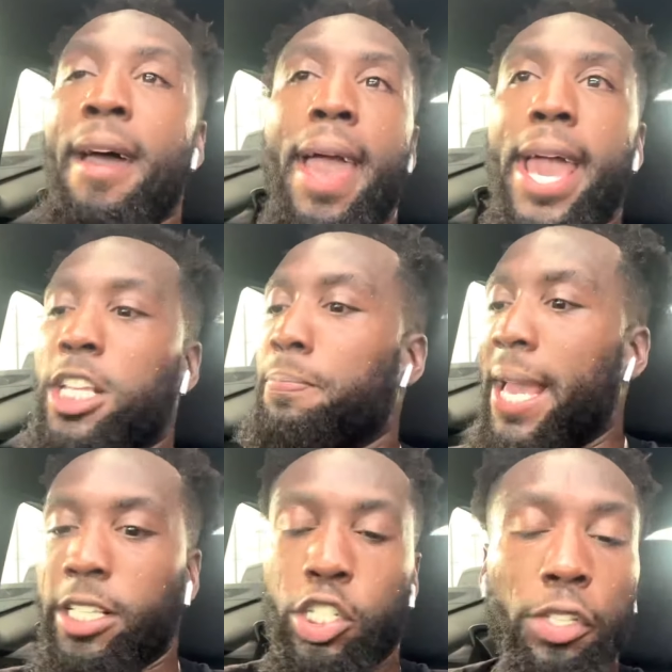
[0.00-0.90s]
and it's
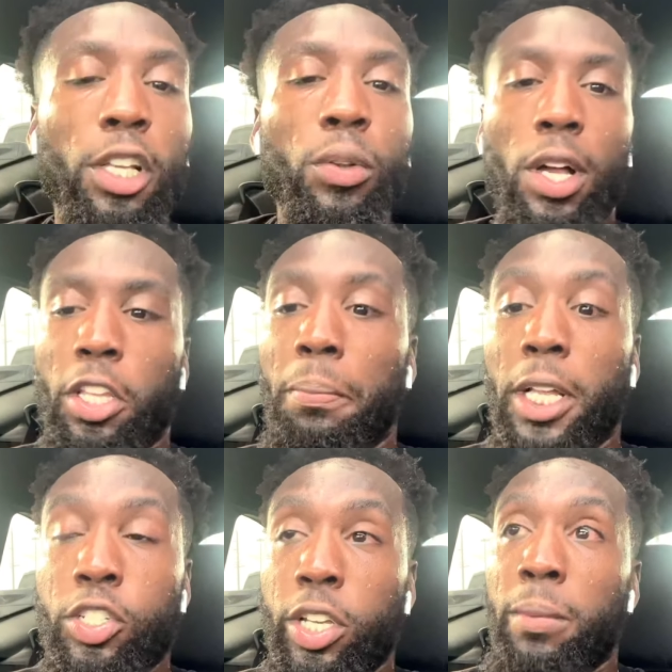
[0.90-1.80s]
basically just flowing around in your
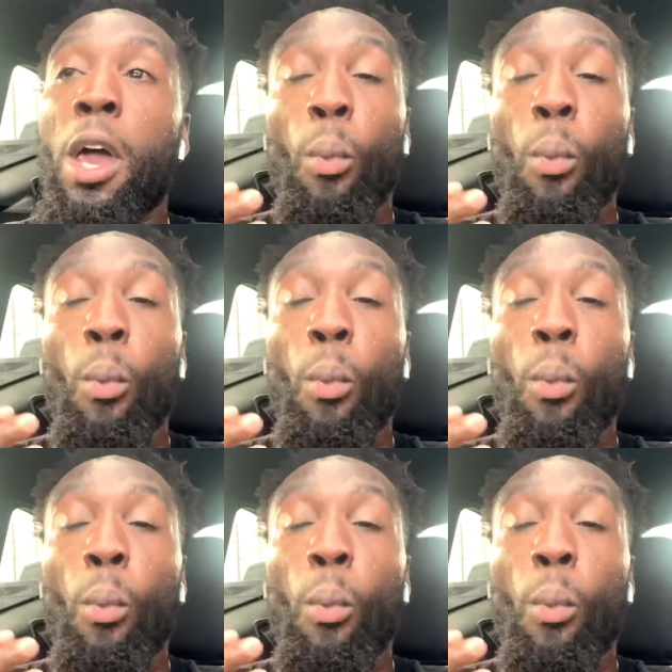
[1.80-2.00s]
bloodstream,